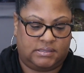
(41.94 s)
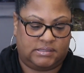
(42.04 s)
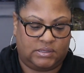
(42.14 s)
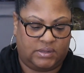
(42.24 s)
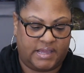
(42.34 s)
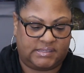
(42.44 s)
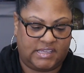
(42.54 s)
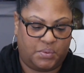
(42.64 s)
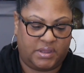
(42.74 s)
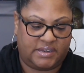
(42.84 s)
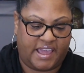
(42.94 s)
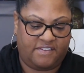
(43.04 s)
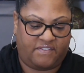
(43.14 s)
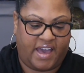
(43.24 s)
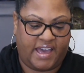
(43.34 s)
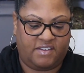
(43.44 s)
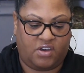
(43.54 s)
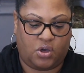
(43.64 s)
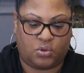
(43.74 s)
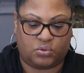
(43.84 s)
So let's see what day 5
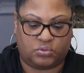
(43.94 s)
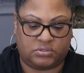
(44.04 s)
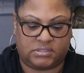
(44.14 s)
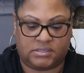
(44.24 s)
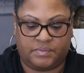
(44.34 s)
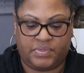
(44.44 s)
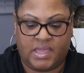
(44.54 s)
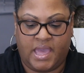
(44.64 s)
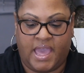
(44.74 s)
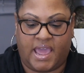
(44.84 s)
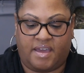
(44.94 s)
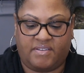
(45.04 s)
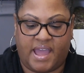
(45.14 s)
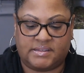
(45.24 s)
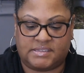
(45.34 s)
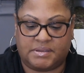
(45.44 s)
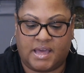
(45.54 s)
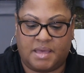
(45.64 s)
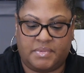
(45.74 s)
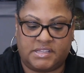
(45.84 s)
holds. And I've gotten some
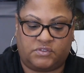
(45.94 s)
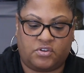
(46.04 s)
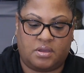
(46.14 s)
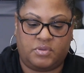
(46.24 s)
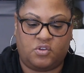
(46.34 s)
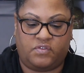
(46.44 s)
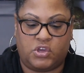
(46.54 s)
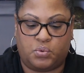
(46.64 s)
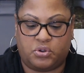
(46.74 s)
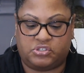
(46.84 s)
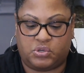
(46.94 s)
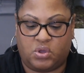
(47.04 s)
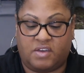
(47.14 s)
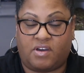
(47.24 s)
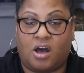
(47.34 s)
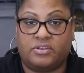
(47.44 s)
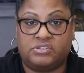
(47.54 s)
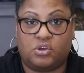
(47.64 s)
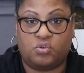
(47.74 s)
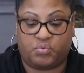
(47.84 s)
comments from you viewers who have
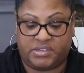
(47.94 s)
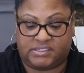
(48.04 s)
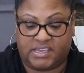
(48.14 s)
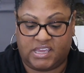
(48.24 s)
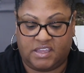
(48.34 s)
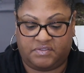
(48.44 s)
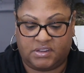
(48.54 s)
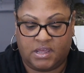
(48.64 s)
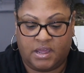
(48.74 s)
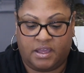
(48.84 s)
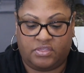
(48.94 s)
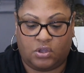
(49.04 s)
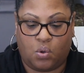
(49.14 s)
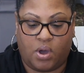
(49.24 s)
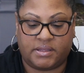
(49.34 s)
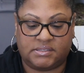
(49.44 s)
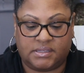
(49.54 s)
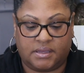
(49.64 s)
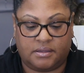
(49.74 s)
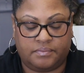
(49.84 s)
also received the
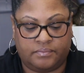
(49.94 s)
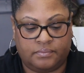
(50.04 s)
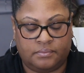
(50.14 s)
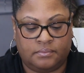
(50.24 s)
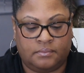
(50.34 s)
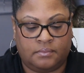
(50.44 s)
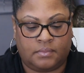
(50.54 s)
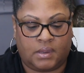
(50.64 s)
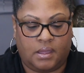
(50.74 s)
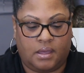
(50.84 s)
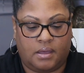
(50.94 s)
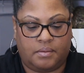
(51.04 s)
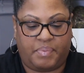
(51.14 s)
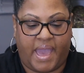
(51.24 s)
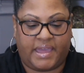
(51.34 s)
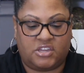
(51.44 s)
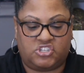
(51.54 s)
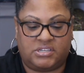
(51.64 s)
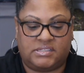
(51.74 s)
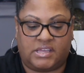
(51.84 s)
Kwanzaa
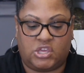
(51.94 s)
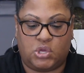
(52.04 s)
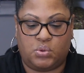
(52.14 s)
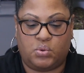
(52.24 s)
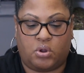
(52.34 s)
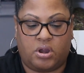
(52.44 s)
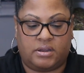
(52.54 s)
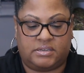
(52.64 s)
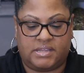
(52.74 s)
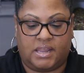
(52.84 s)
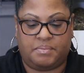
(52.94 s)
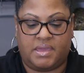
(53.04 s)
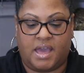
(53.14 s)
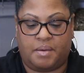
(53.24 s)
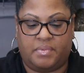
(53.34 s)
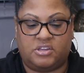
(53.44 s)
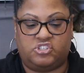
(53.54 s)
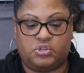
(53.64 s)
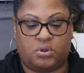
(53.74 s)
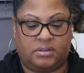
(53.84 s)
packages, and you are telling me how
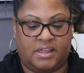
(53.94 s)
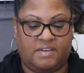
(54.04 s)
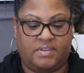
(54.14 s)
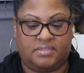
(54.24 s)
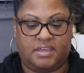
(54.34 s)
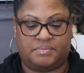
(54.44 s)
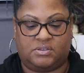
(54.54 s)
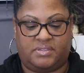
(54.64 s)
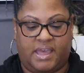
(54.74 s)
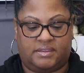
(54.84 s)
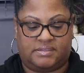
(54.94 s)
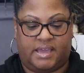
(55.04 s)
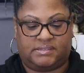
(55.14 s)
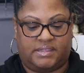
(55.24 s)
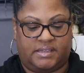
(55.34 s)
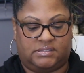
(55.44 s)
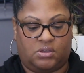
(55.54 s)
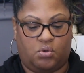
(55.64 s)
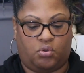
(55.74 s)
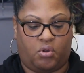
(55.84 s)
much you are loving them. So that's
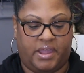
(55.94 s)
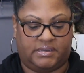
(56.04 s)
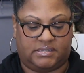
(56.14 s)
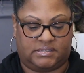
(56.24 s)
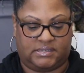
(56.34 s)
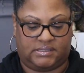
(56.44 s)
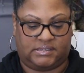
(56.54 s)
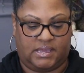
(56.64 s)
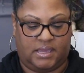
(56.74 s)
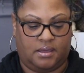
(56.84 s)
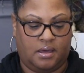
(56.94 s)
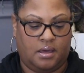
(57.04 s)
so great to see.